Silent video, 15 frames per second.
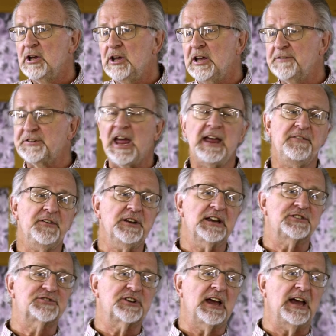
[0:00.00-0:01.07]
If David
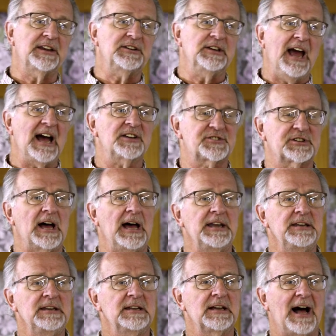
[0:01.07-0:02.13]
had said, "Yeah,
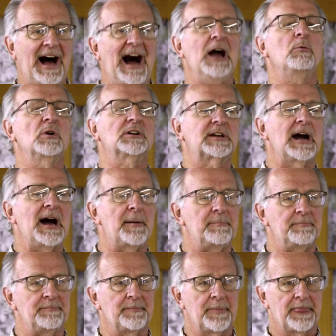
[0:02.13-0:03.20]
son, I will
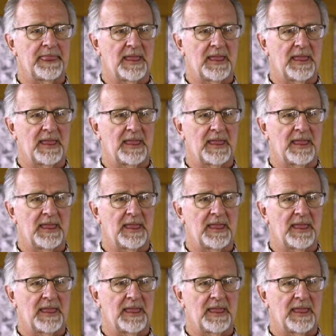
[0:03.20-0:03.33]
come.